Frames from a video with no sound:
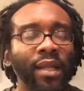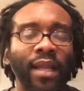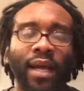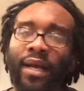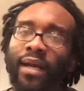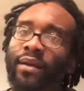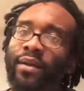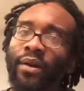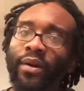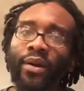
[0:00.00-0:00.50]

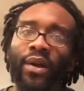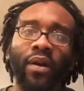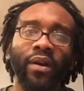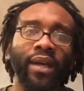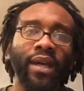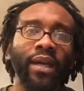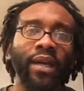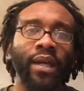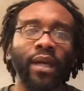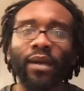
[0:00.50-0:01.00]
Like I know y'all
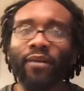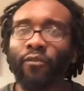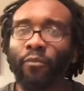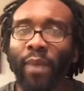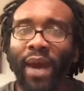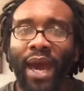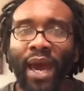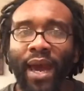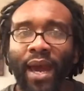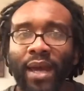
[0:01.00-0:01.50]
get gift
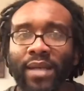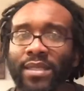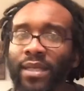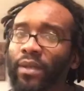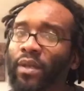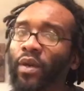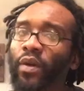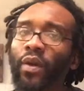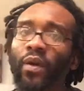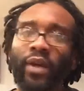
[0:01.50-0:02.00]
bags. I
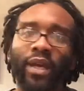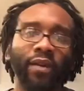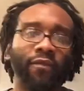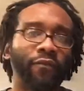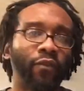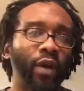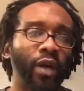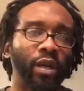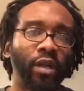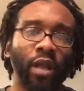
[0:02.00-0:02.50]
know y'all get
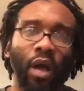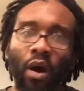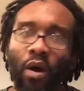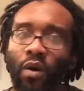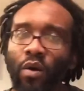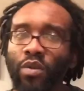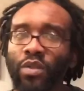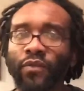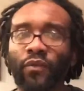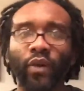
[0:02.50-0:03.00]
free
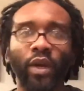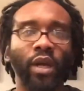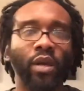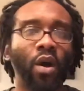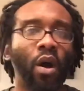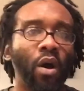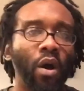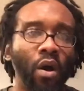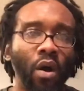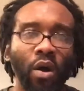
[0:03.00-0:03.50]
clothes, free
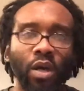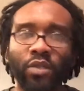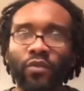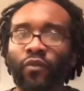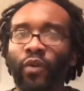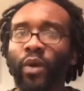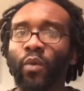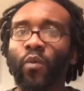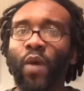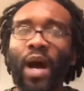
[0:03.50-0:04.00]
cars,
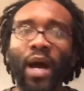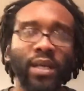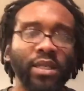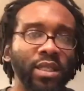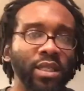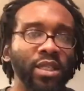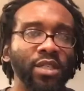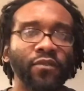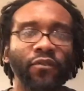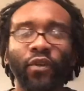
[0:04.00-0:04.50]
free
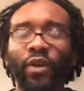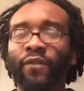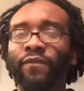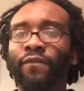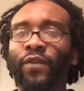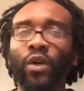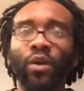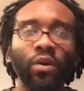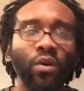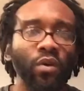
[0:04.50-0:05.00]
watches, free
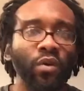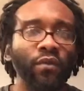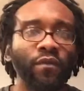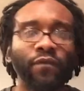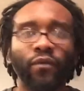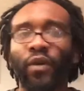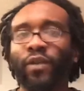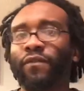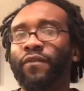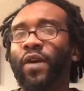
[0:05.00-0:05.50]
food,
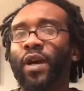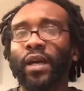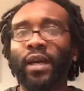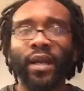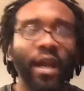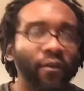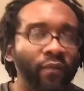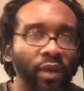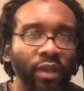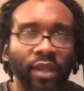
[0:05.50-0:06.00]
free
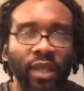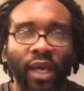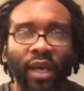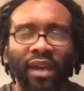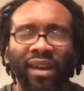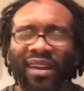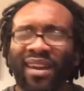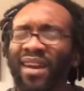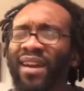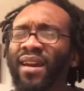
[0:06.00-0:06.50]
fucking
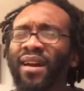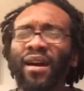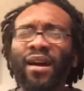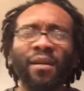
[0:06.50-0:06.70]
everything.